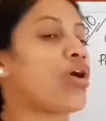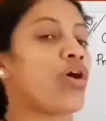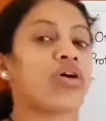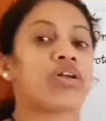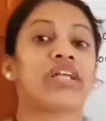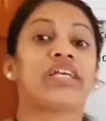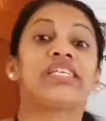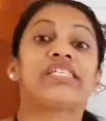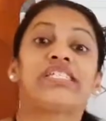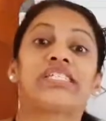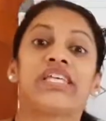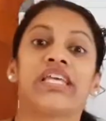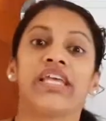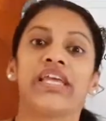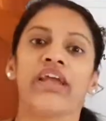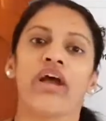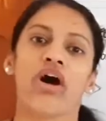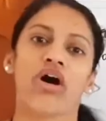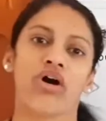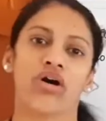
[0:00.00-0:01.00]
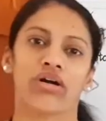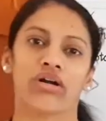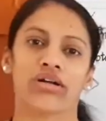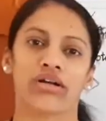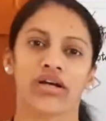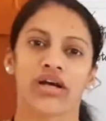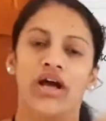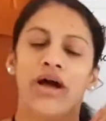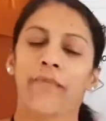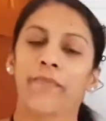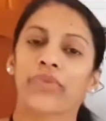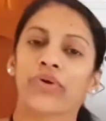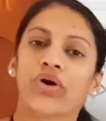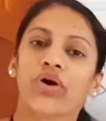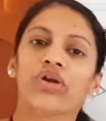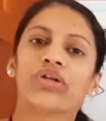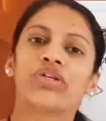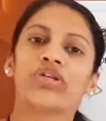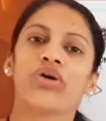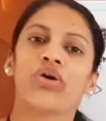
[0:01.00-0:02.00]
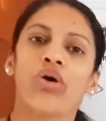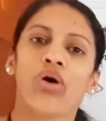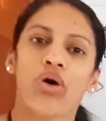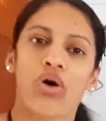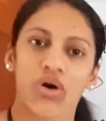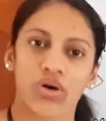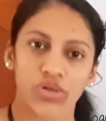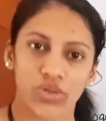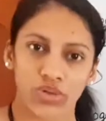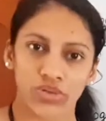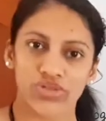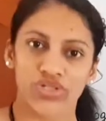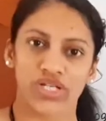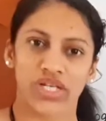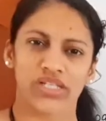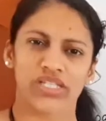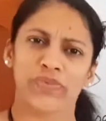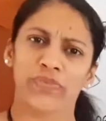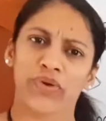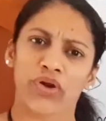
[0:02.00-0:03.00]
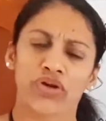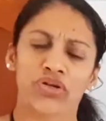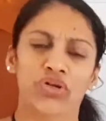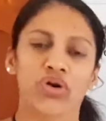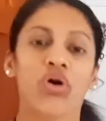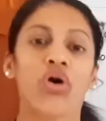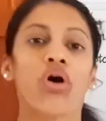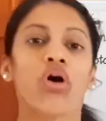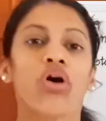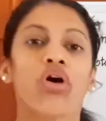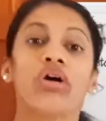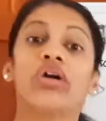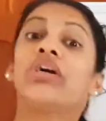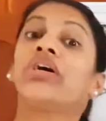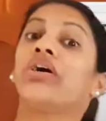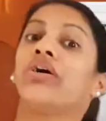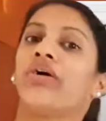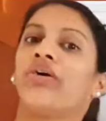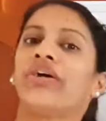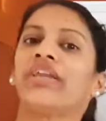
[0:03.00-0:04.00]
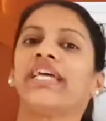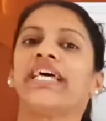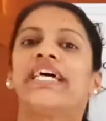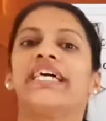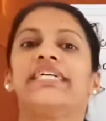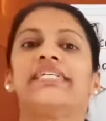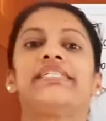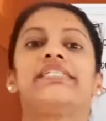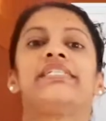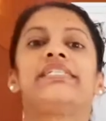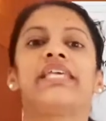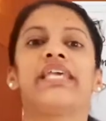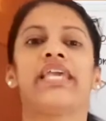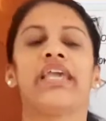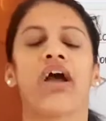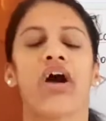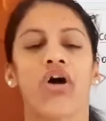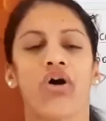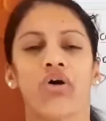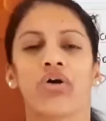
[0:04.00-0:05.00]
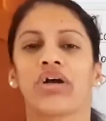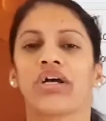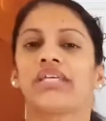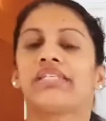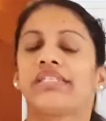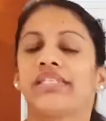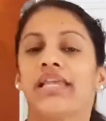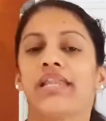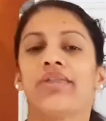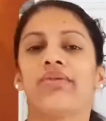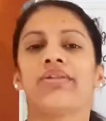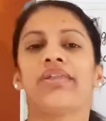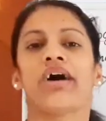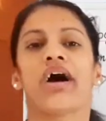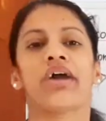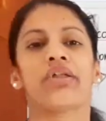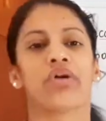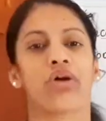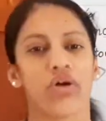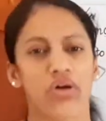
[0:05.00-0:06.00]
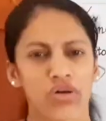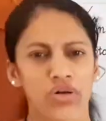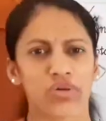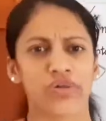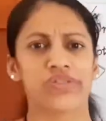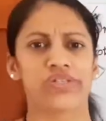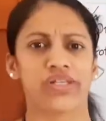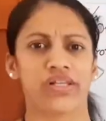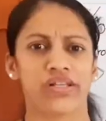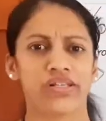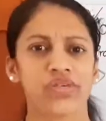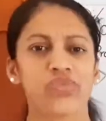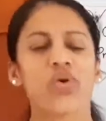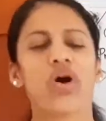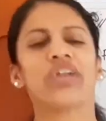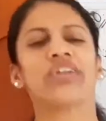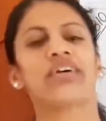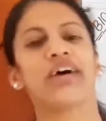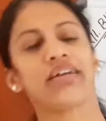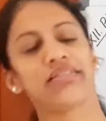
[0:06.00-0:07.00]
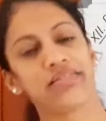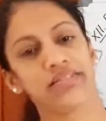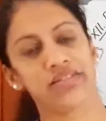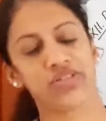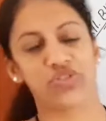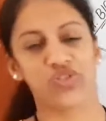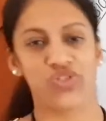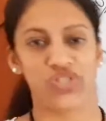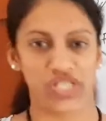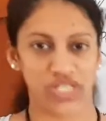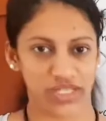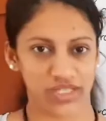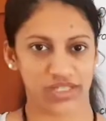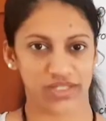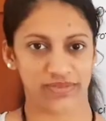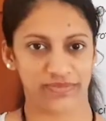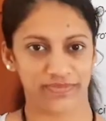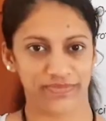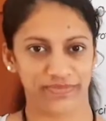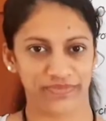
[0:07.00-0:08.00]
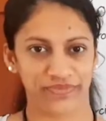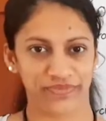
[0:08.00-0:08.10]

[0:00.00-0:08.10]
or C-onc. Proto-oncogenes, proto-onc or C-onc, cellular oncogenes. What are those genes?